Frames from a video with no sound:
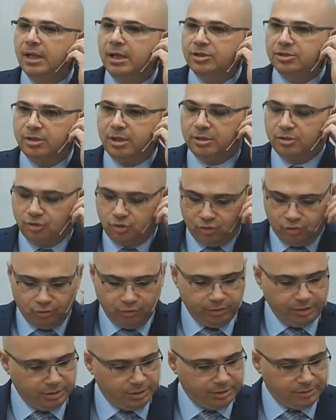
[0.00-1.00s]
And he said,
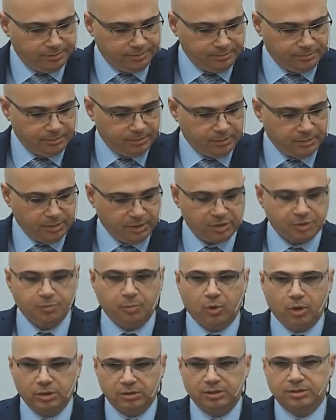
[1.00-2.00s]
Because my
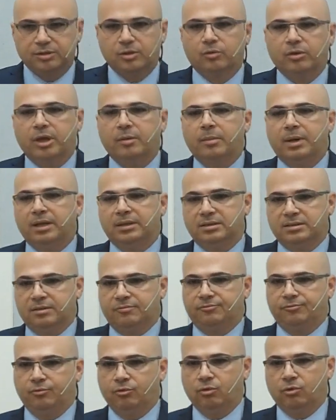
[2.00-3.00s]
city is
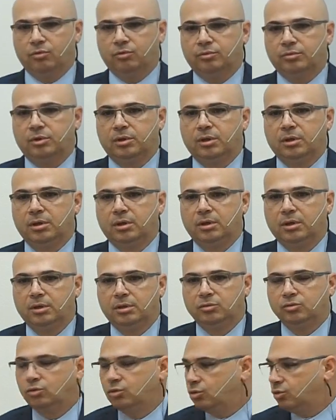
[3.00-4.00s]
destroyed and the gates have
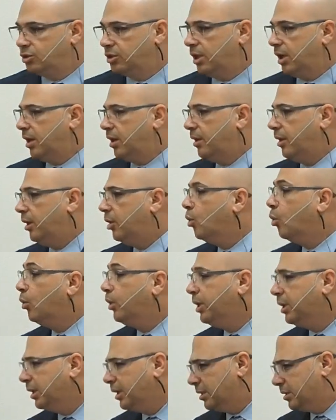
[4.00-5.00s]
been burnt
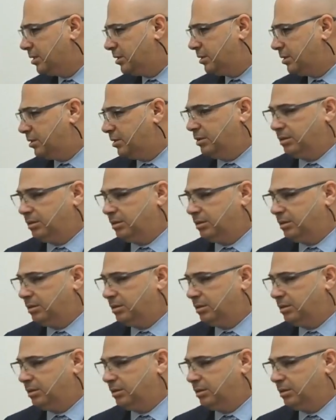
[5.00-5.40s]
on fire.